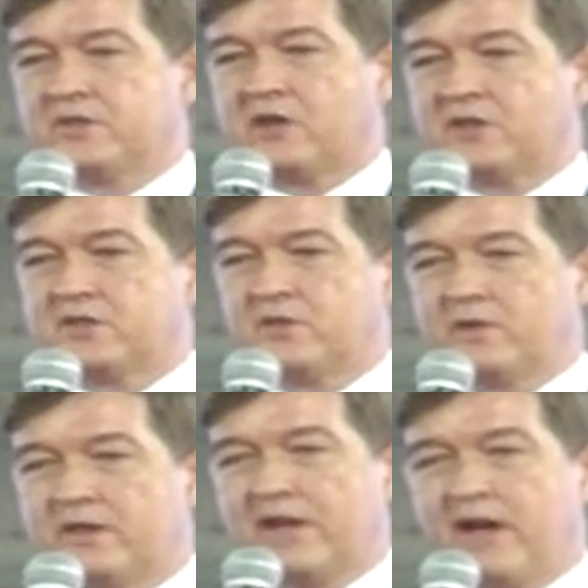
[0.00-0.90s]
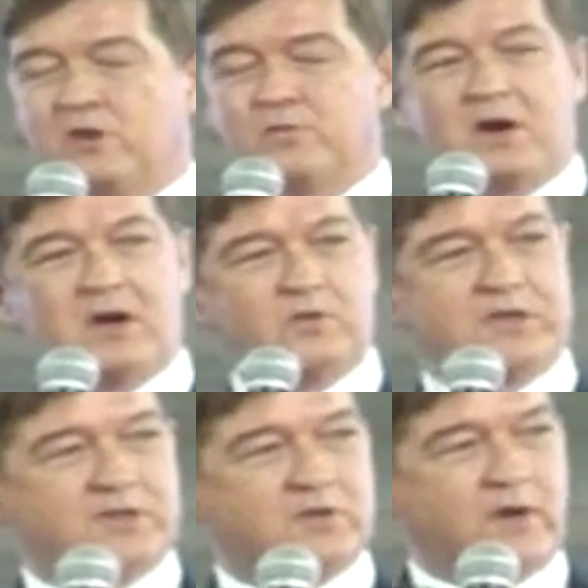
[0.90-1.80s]
There's also the yellow
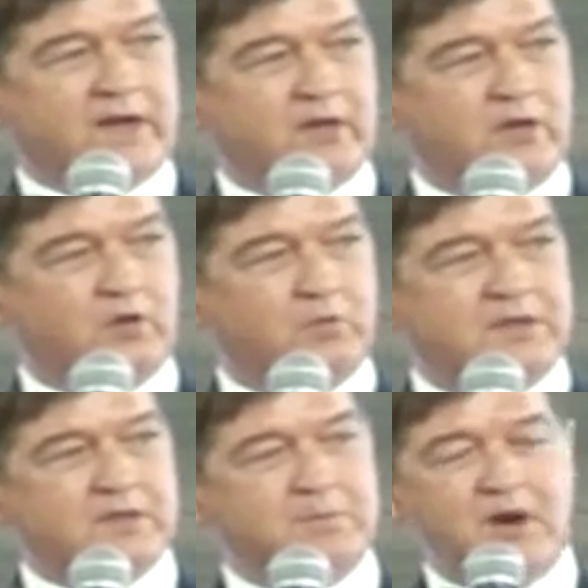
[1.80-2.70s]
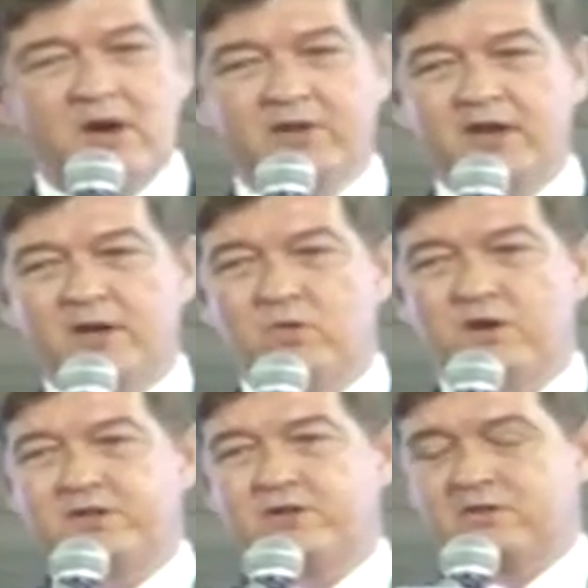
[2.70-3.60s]
bar, which is quite low. But the bar that I
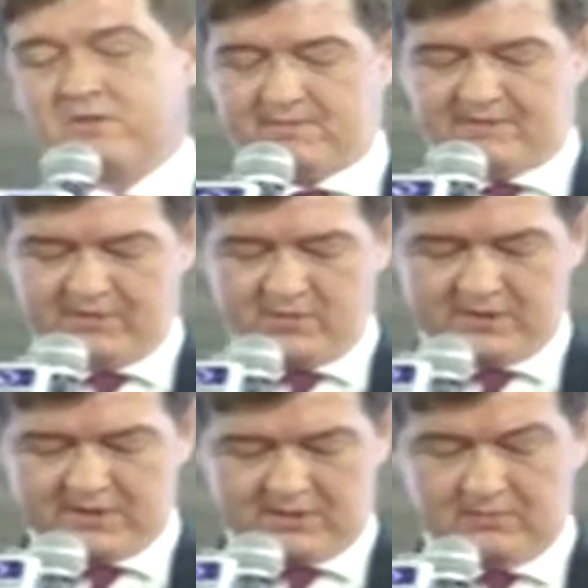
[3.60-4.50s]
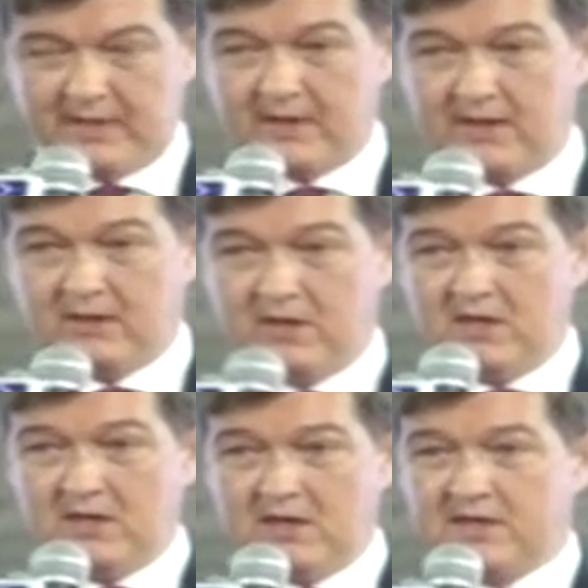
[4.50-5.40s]
want you to focus on right
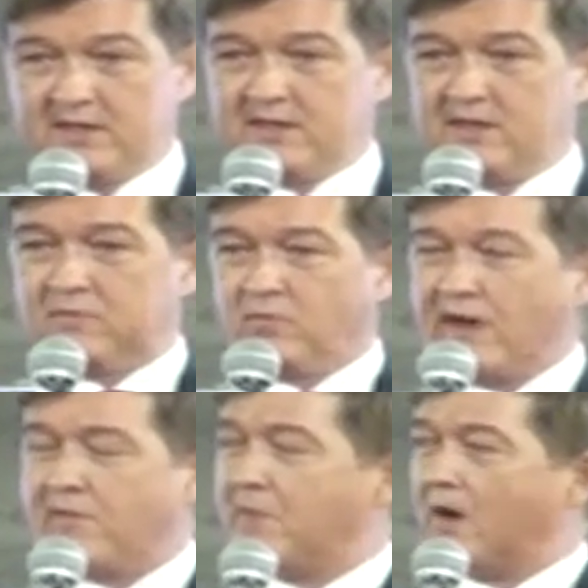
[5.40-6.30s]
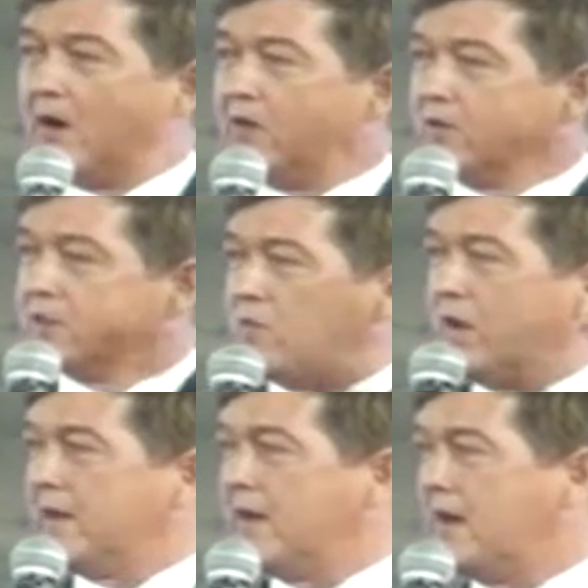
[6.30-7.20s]
now is the red bar that's
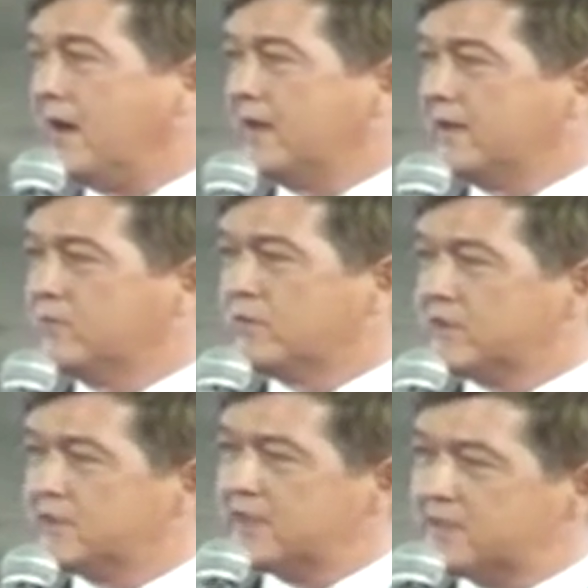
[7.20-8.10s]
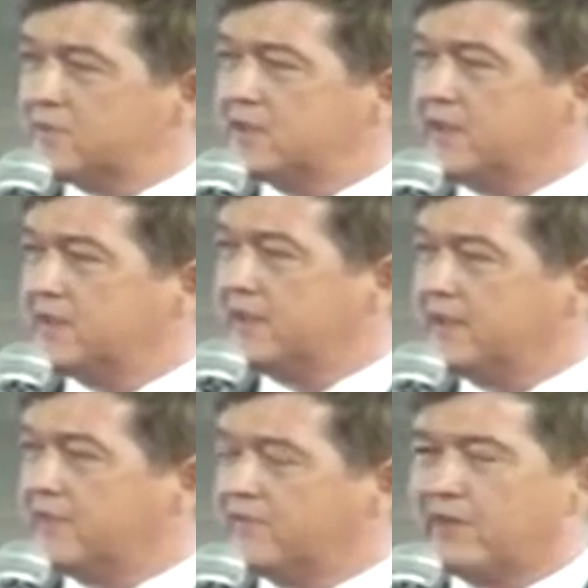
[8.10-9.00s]
quite high, which is 6%
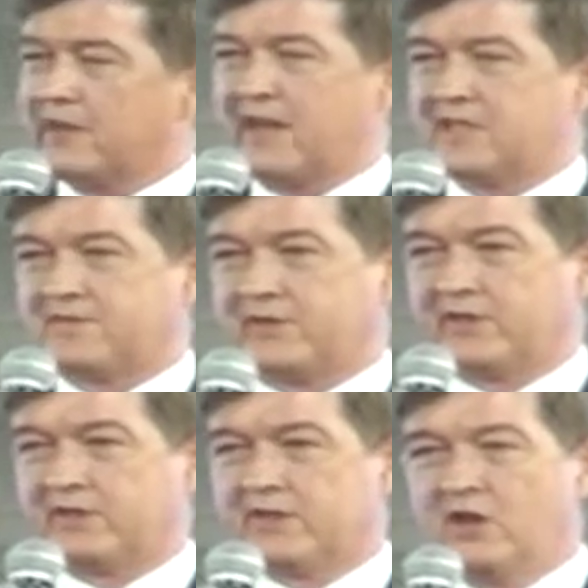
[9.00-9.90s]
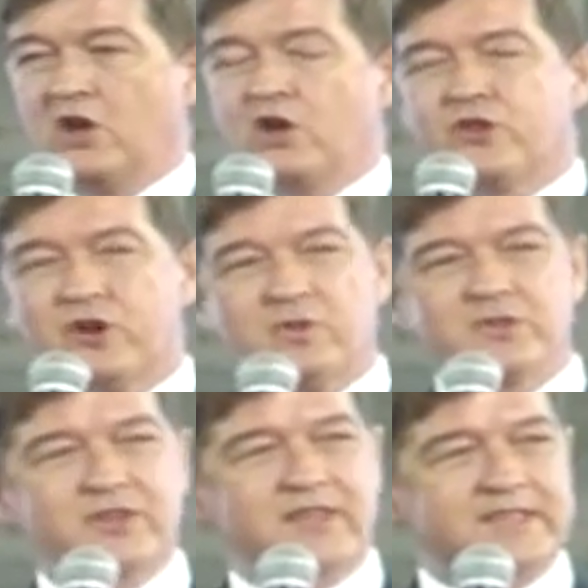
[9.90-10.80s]
a year for the last few years.
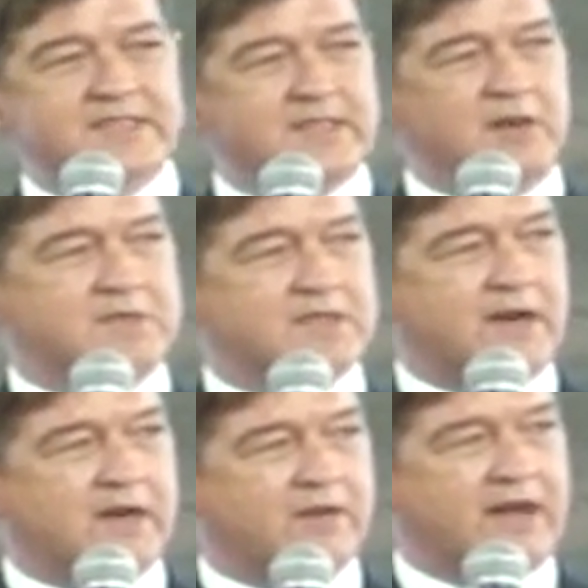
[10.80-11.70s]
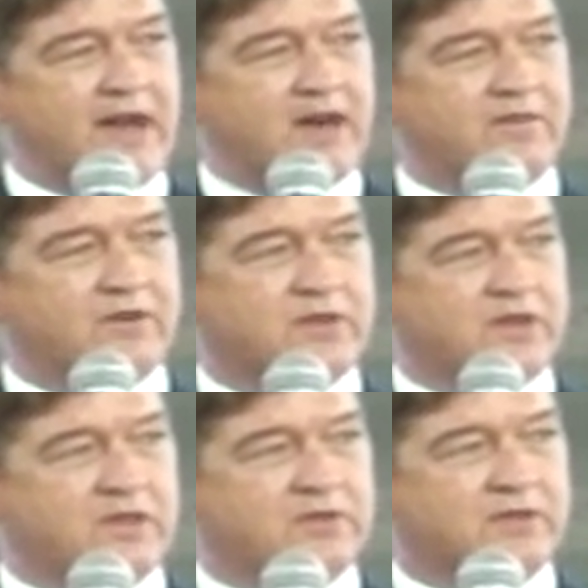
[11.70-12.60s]
Those are the sub-Saharan
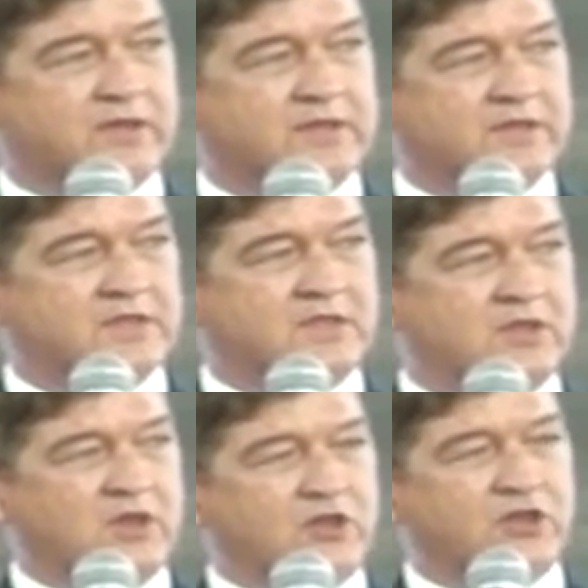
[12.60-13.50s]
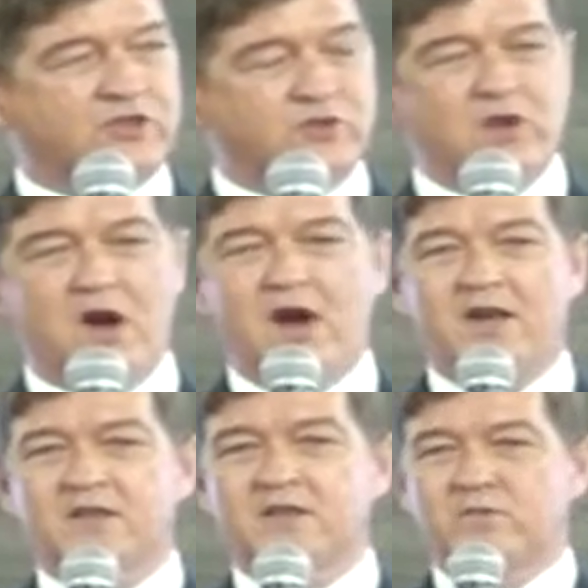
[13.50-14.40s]
African countries that do
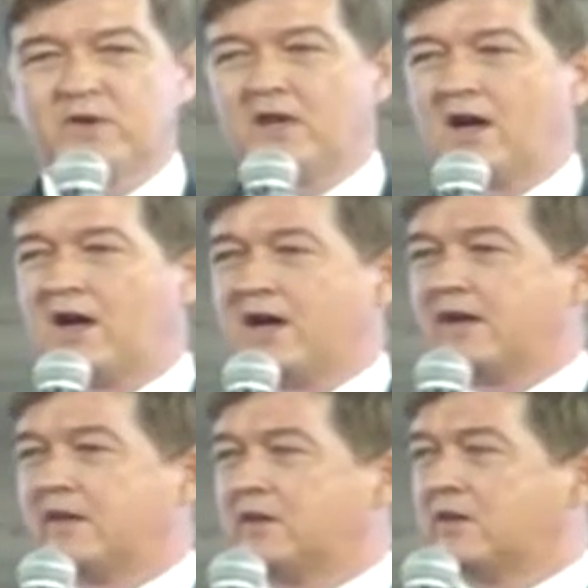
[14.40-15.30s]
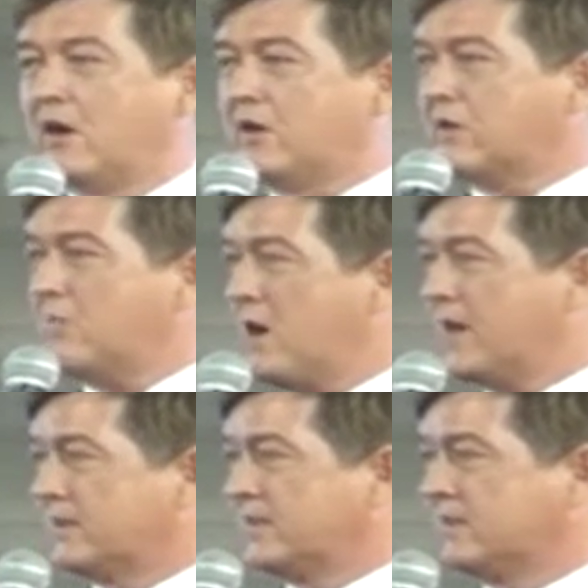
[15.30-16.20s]
not rely on
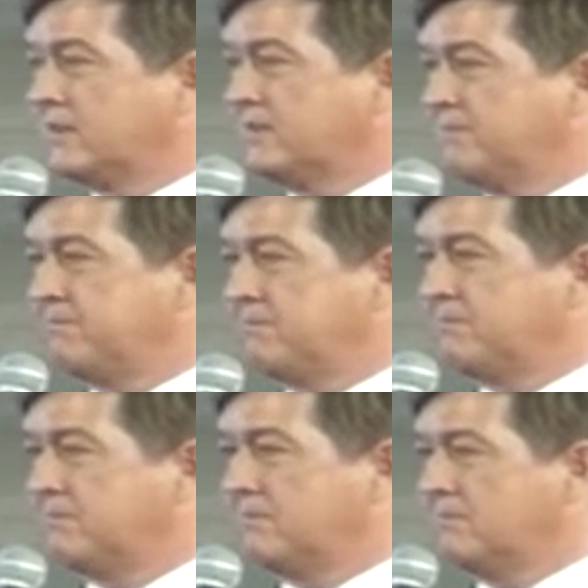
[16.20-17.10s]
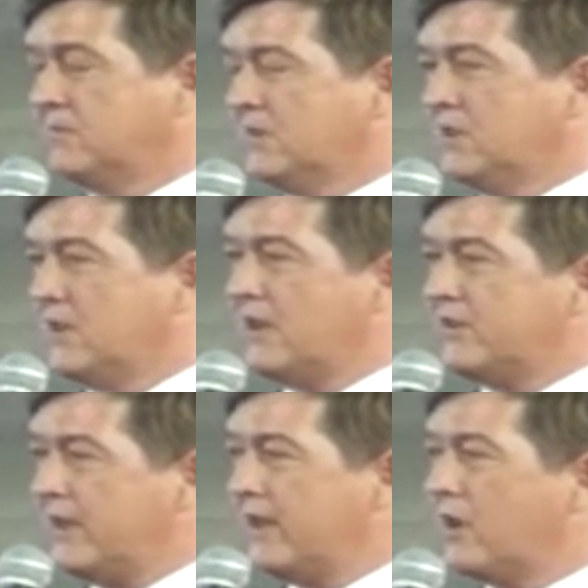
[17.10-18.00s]
commodities.
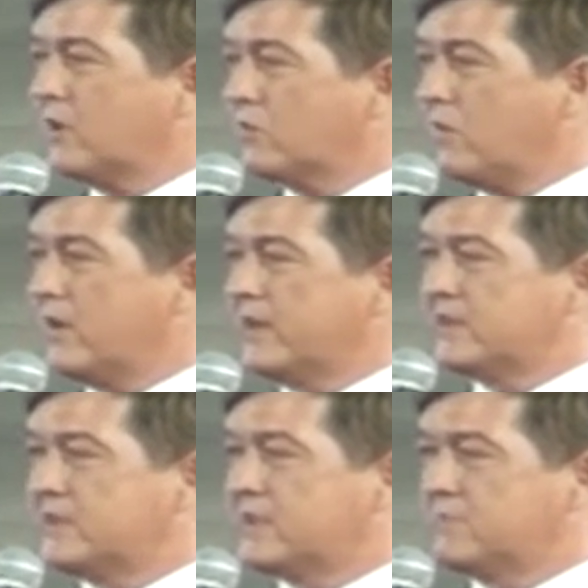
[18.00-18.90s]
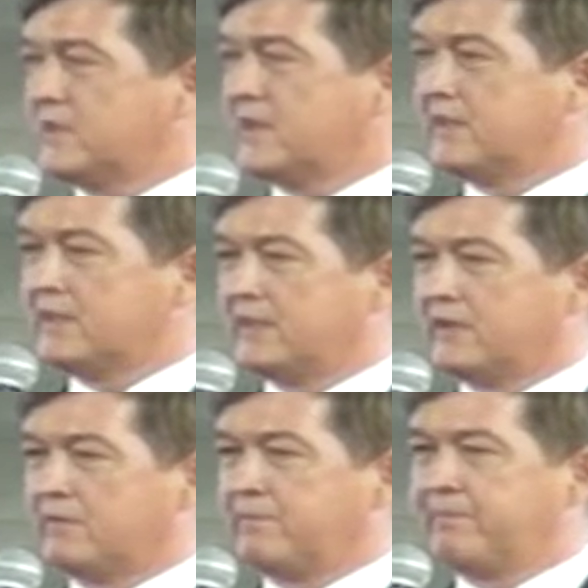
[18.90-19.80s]
And they are growing at 6% a
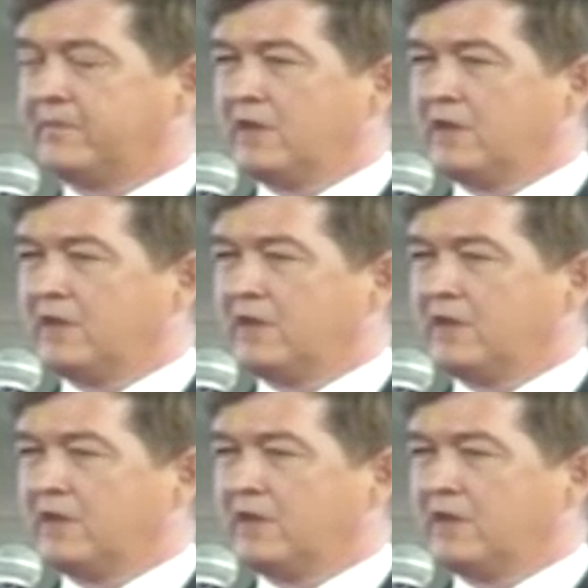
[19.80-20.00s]
year.